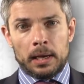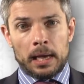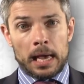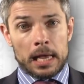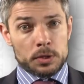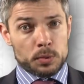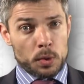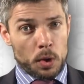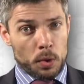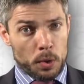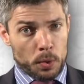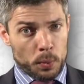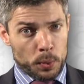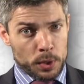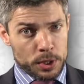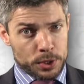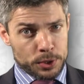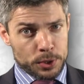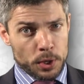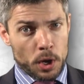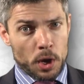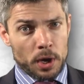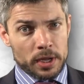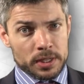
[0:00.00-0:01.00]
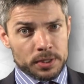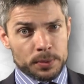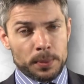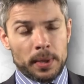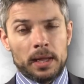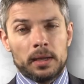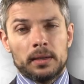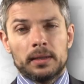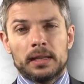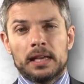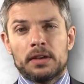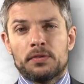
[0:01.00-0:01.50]
As we saw as
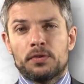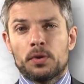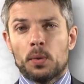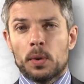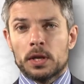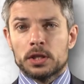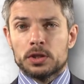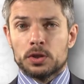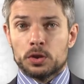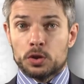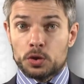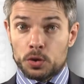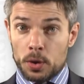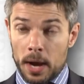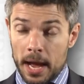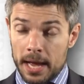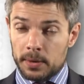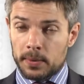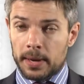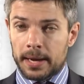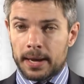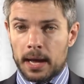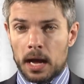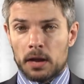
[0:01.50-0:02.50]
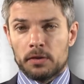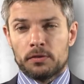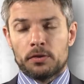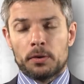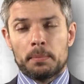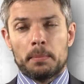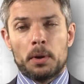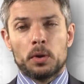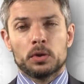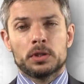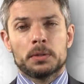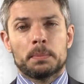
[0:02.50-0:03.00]
well, if we want to try to account for
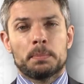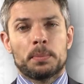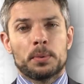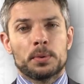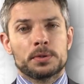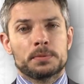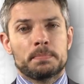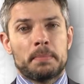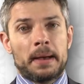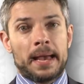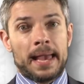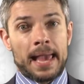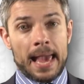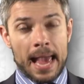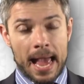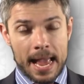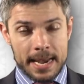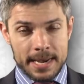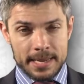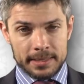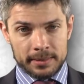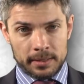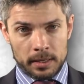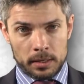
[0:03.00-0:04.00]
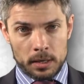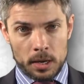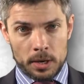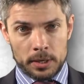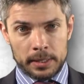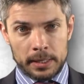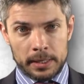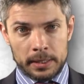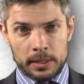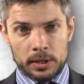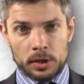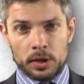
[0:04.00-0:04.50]
multiples by adding the
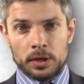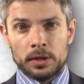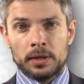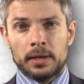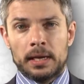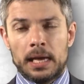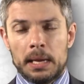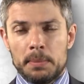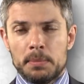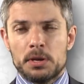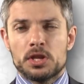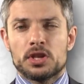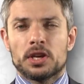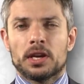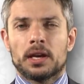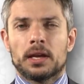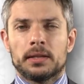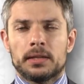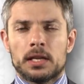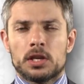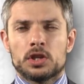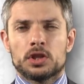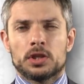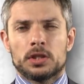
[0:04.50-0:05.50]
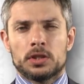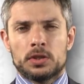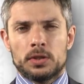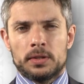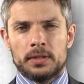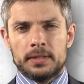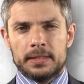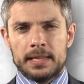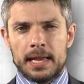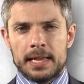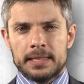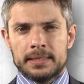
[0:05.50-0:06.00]
nonlinear imaging condition to
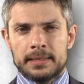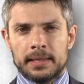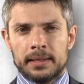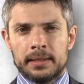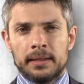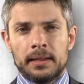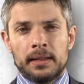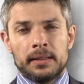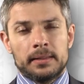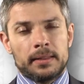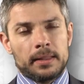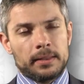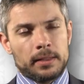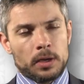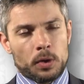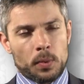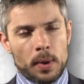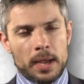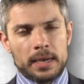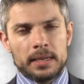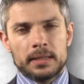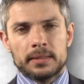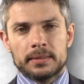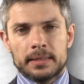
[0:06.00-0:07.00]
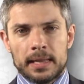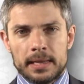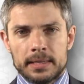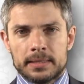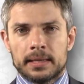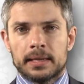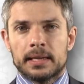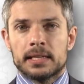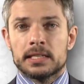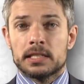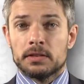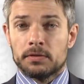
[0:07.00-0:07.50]
the data, then the gradient
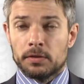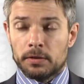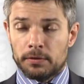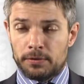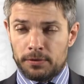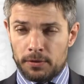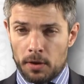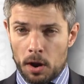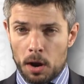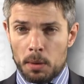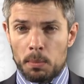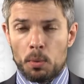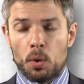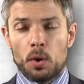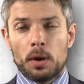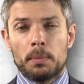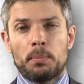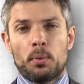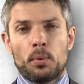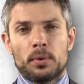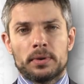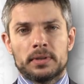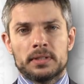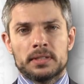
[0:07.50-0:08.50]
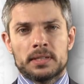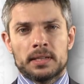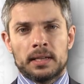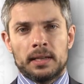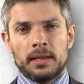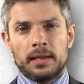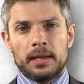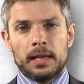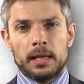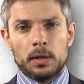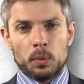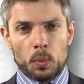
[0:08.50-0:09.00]
data is even far more important
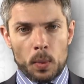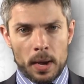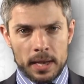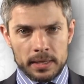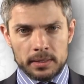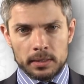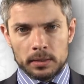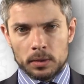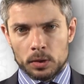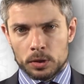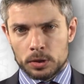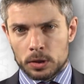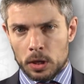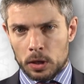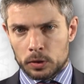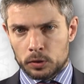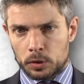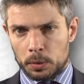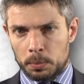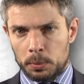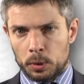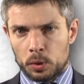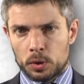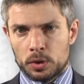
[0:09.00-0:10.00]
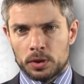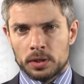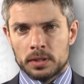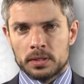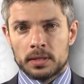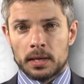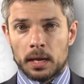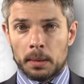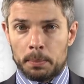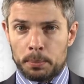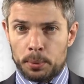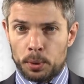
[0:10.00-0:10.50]
in weighting those
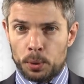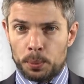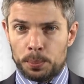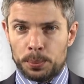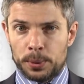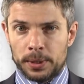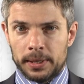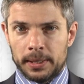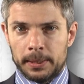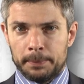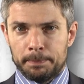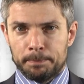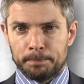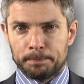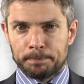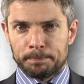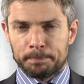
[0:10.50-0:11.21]
contributions appropriately.